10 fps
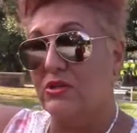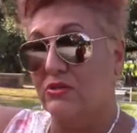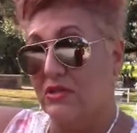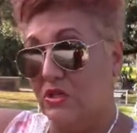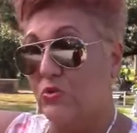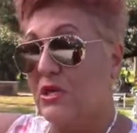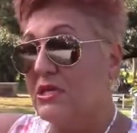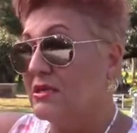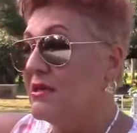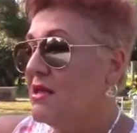on these
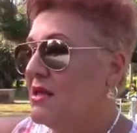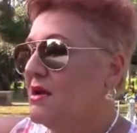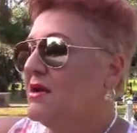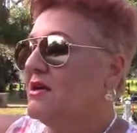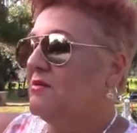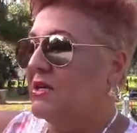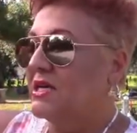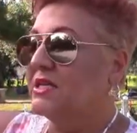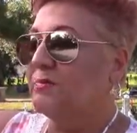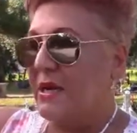trees,
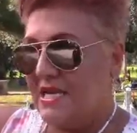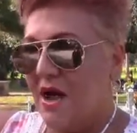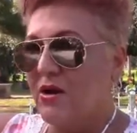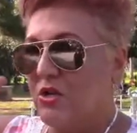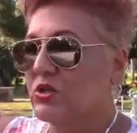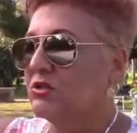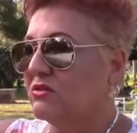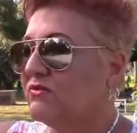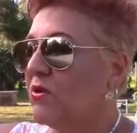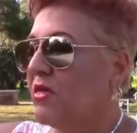because by now I know to
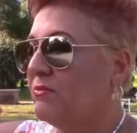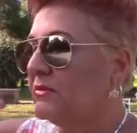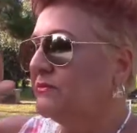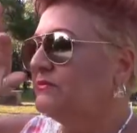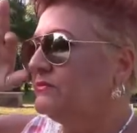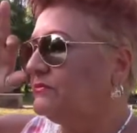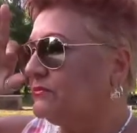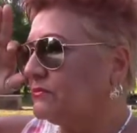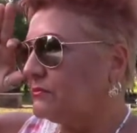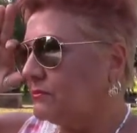look for them.
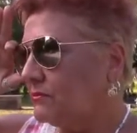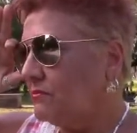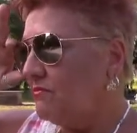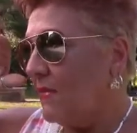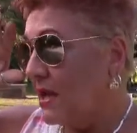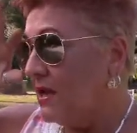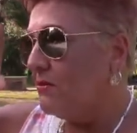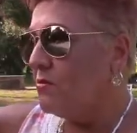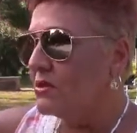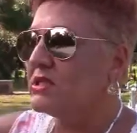And
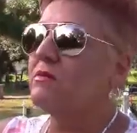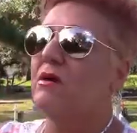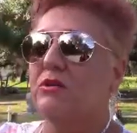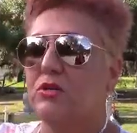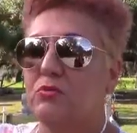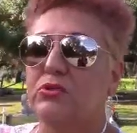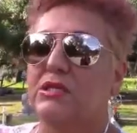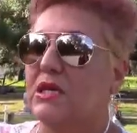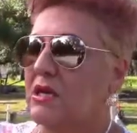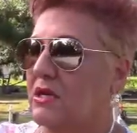every once in a while you will
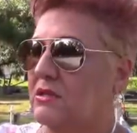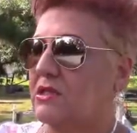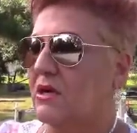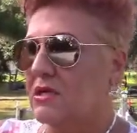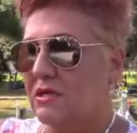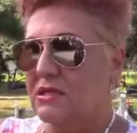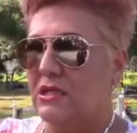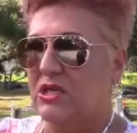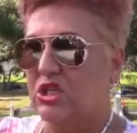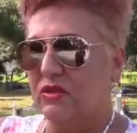see a darkness
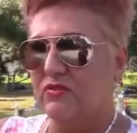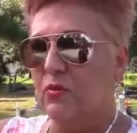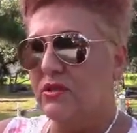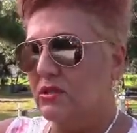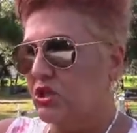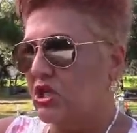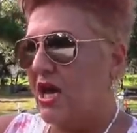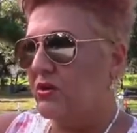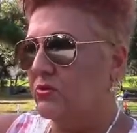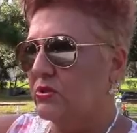like shift within the
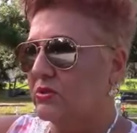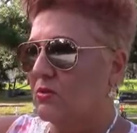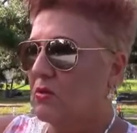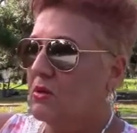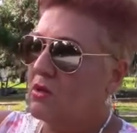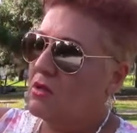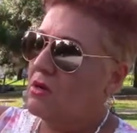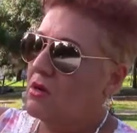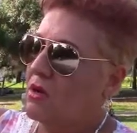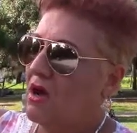shadows
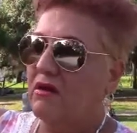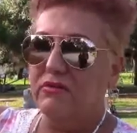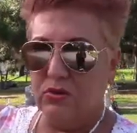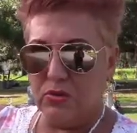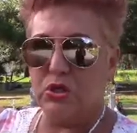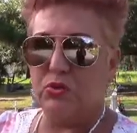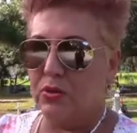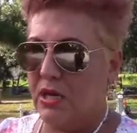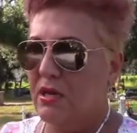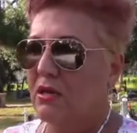under a
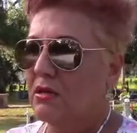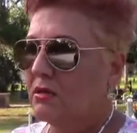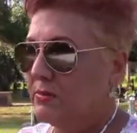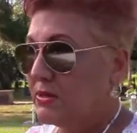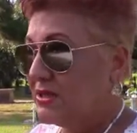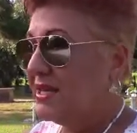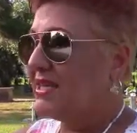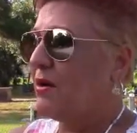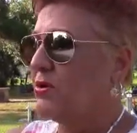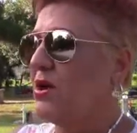tree, especially like
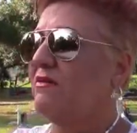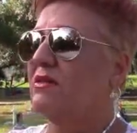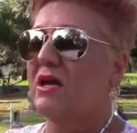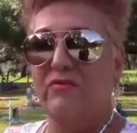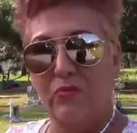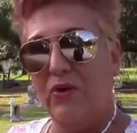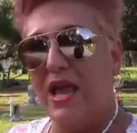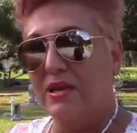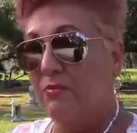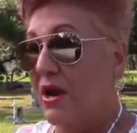that where you have a lot of
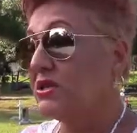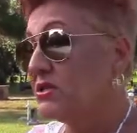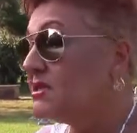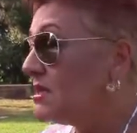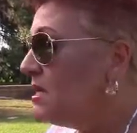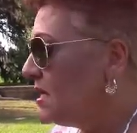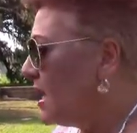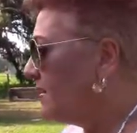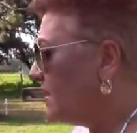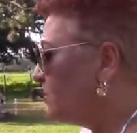overhanging branches,
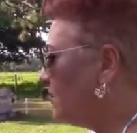and that's